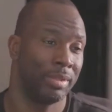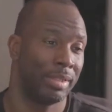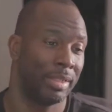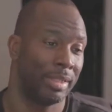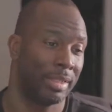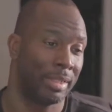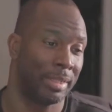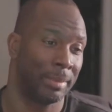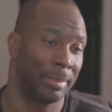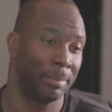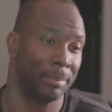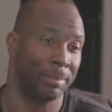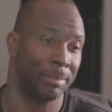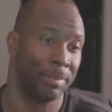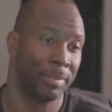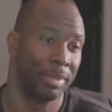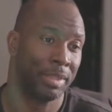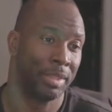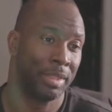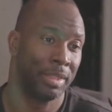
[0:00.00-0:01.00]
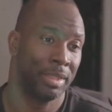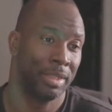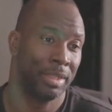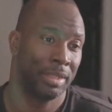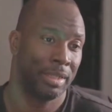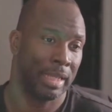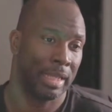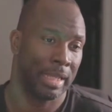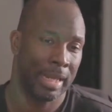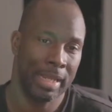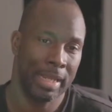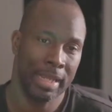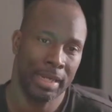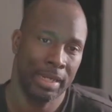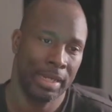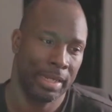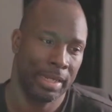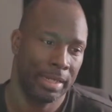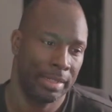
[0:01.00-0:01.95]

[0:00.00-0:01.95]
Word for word: Um, and I got a lot